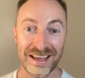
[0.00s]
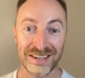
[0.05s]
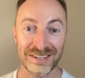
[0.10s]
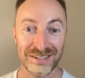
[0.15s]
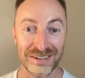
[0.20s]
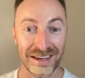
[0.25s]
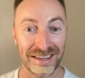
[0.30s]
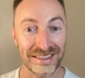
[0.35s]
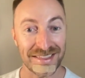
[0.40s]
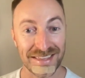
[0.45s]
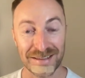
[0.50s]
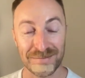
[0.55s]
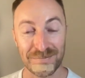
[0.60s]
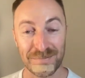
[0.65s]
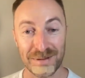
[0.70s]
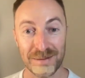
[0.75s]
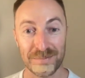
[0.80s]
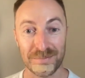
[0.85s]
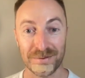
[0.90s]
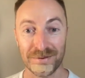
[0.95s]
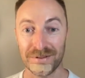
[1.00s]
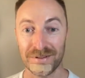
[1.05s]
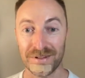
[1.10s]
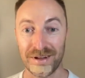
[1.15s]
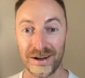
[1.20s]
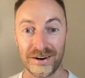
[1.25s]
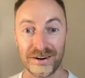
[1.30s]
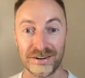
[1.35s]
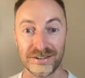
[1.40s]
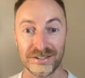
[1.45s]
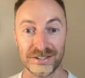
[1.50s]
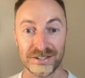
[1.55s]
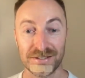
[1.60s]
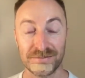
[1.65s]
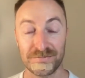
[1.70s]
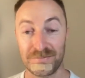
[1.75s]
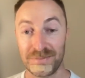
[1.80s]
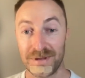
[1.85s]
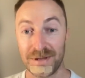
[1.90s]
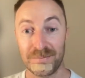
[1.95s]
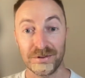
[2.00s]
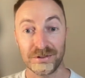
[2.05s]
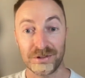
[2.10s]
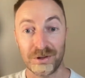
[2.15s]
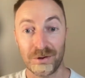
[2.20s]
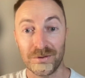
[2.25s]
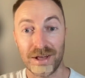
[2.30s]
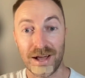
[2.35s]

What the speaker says: So I think people don't